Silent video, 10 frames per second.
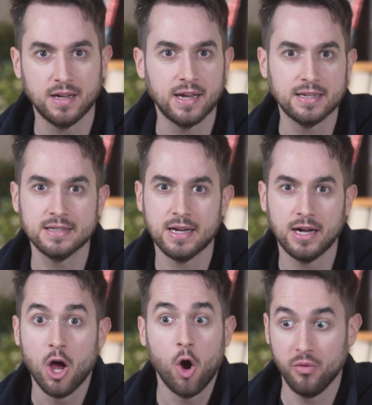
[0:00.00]
And,
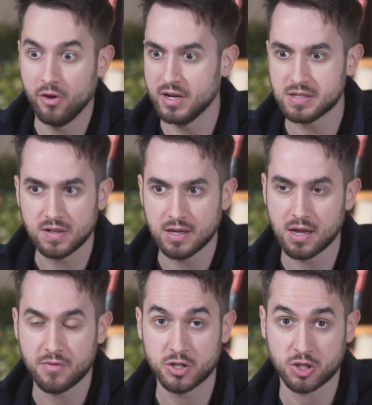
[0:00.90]
oh, there is a link
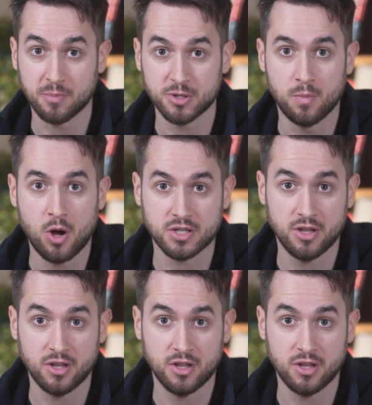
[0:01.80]
in the description box